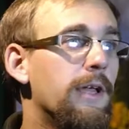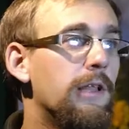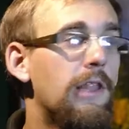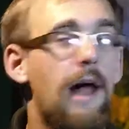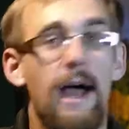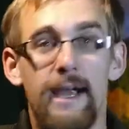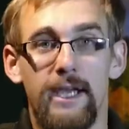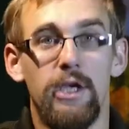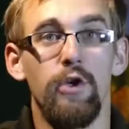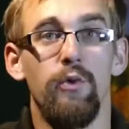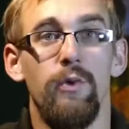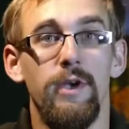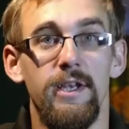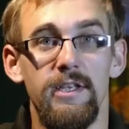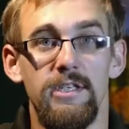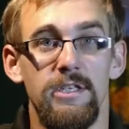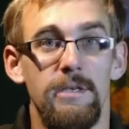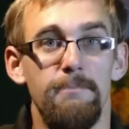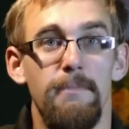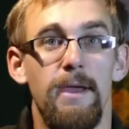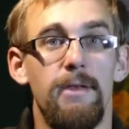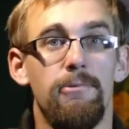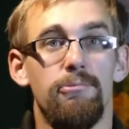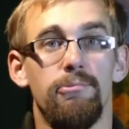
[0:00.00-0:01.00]
lock you in a
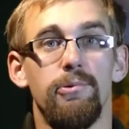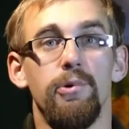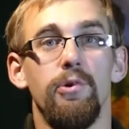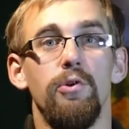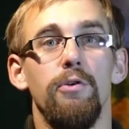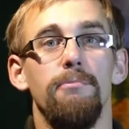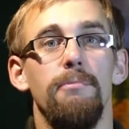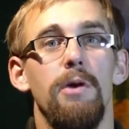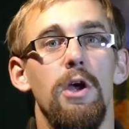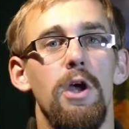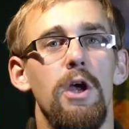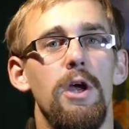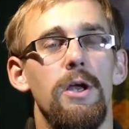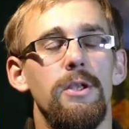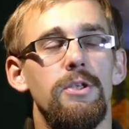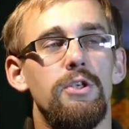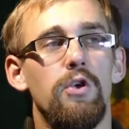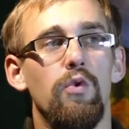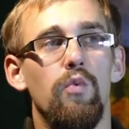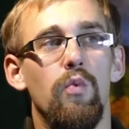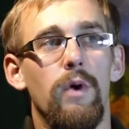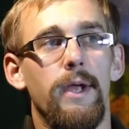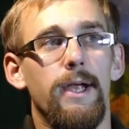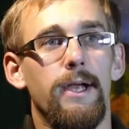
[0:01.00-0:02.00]
cement room
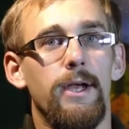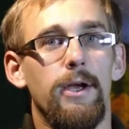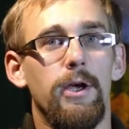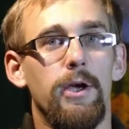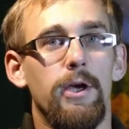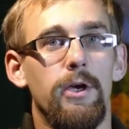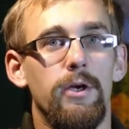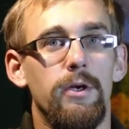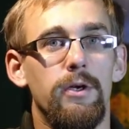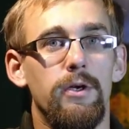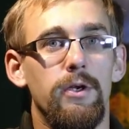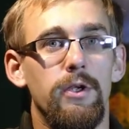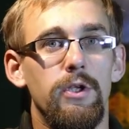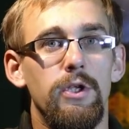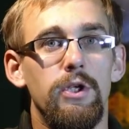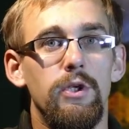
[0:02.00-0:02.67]
to where